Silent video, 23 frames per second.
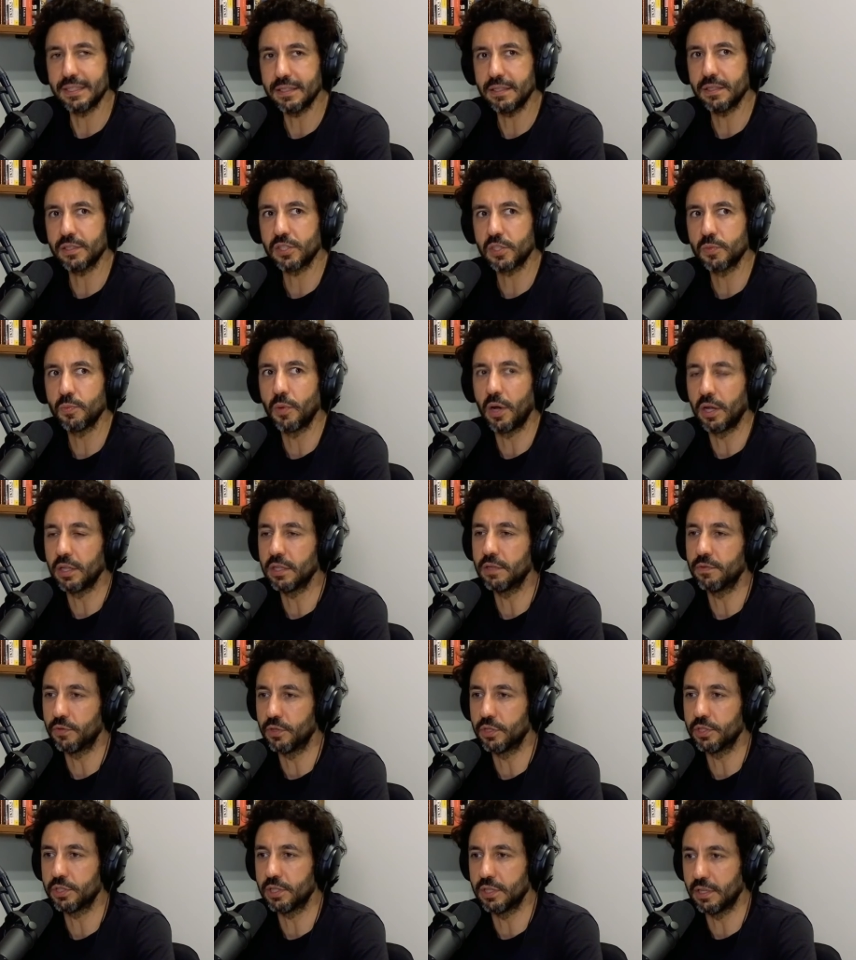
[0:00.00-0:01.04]
still a smaller
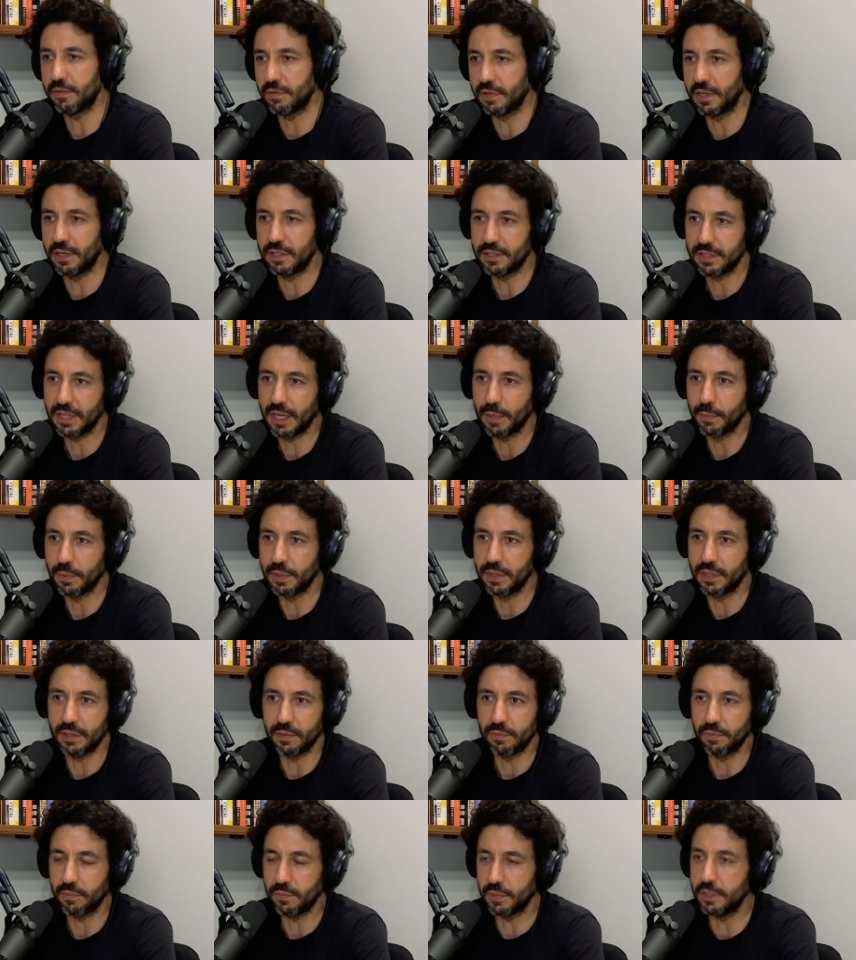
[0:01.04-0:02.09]
version of entertainment
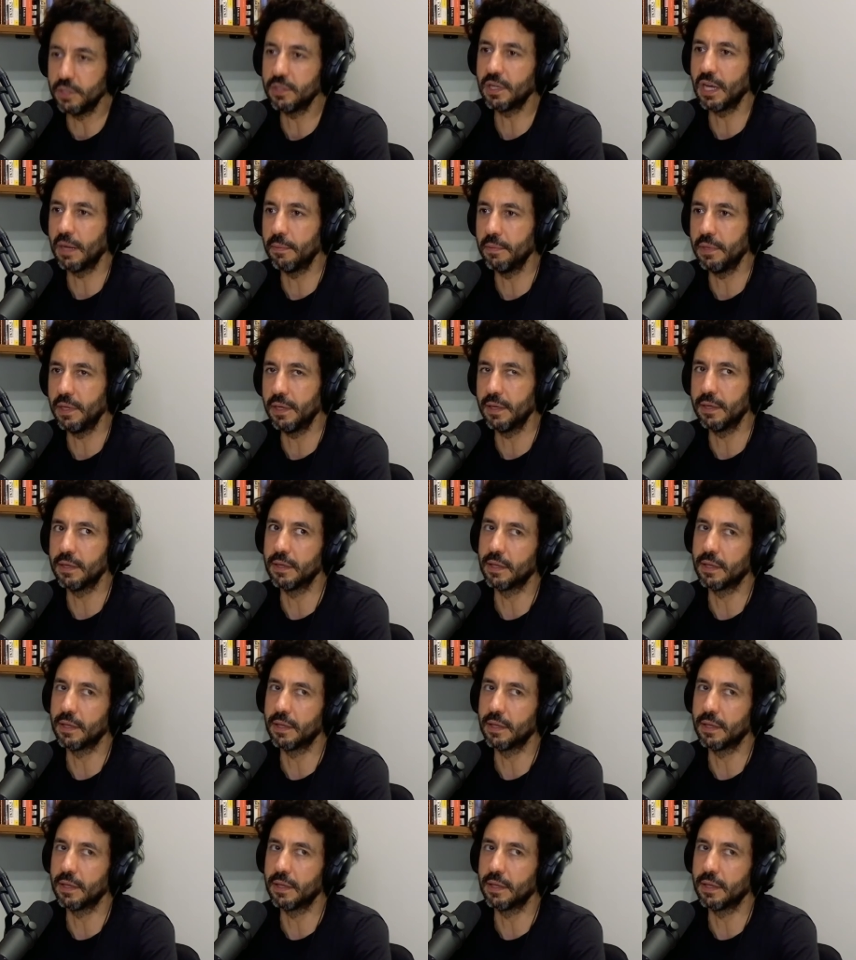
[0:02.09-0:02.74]
than when you come here.